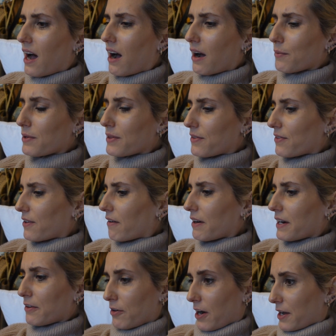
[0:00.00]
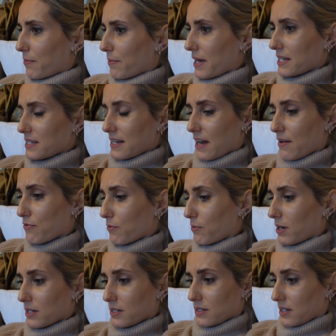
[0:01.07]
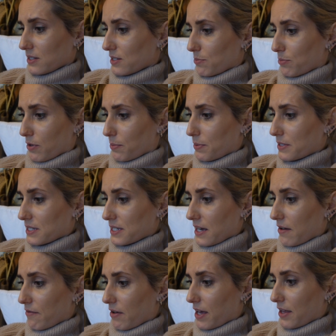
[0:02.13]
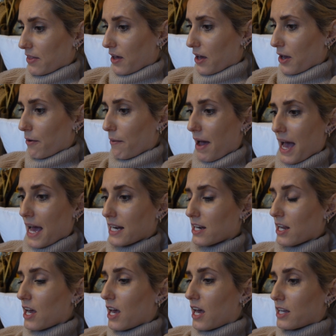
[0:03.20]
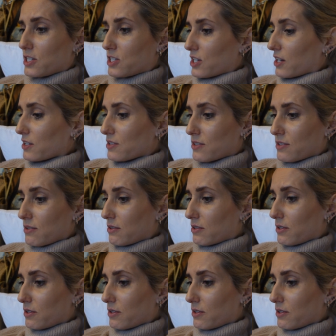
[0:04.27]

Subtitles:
I would thoroughly recommend everyone does a proper survey though, and does,